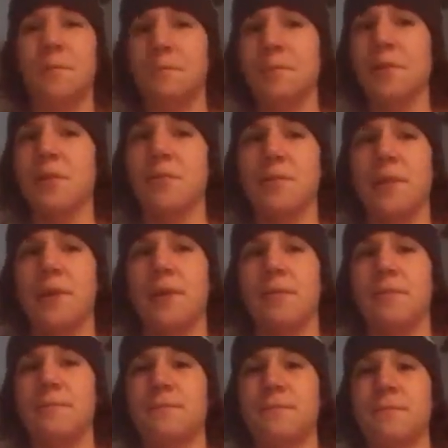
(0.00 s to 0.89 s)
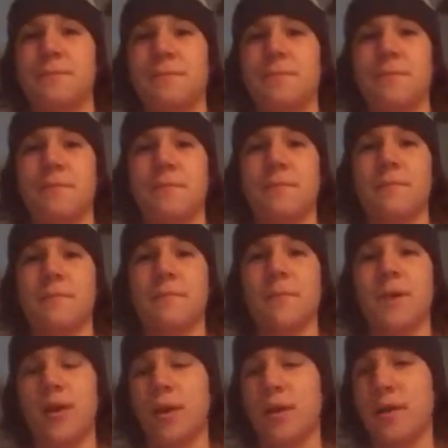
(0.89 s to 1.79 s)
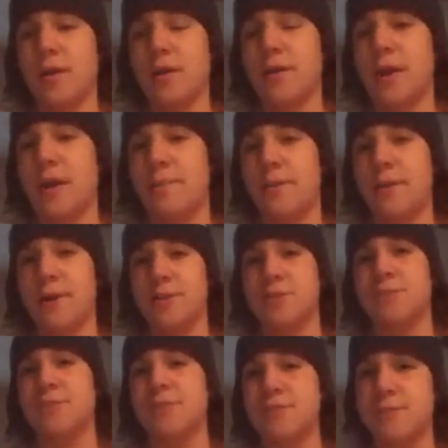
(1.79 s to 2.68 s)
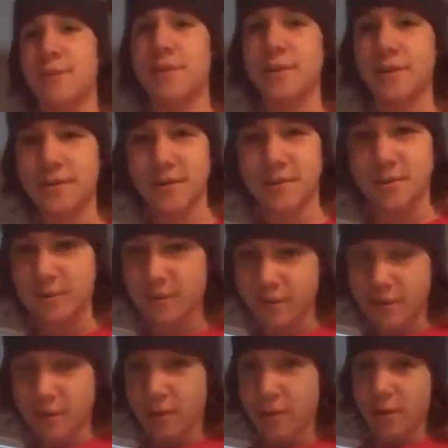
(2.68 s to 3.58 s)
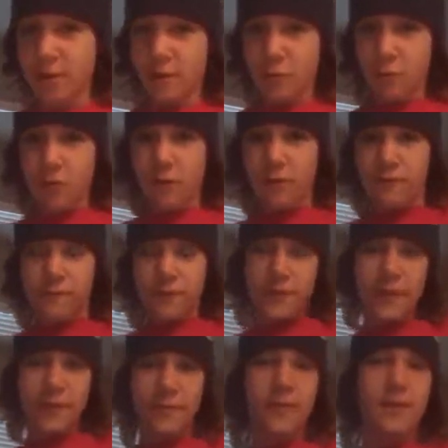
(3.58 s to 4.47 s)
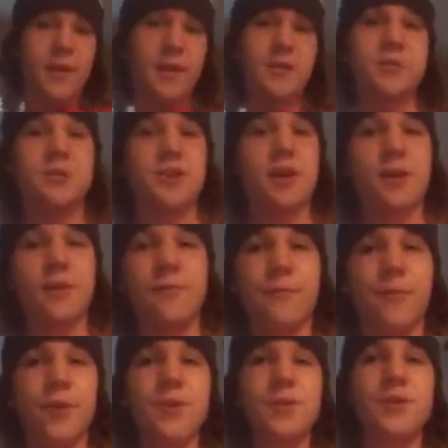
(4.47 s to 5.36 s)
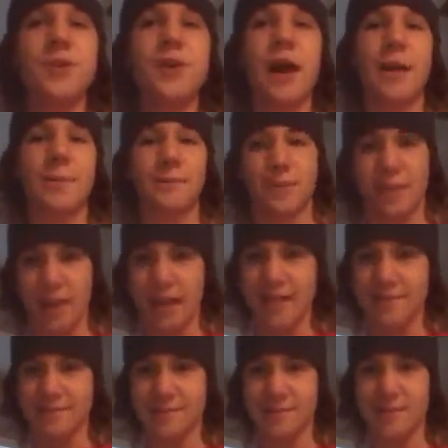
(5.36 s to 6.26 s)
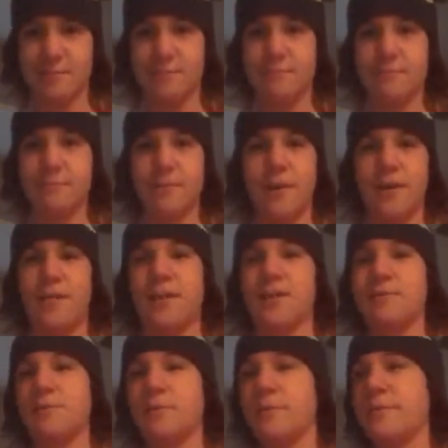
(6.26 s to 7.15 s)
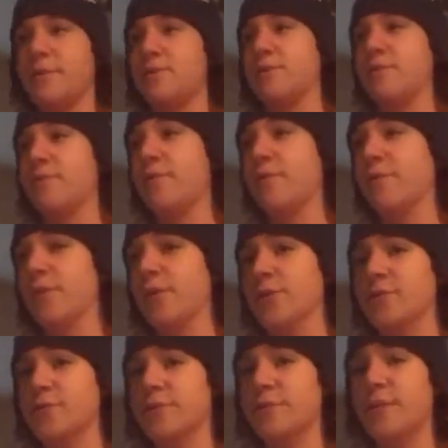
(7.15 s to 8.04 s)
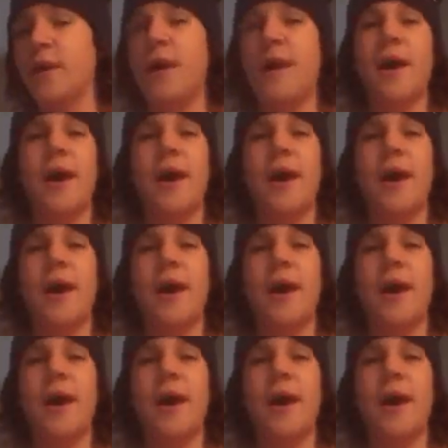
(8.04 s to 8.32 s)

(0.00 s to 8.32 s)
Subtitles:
uploading that much is because, well, for the in the nutshell version, I'm lazy, and that's pretty much the full version.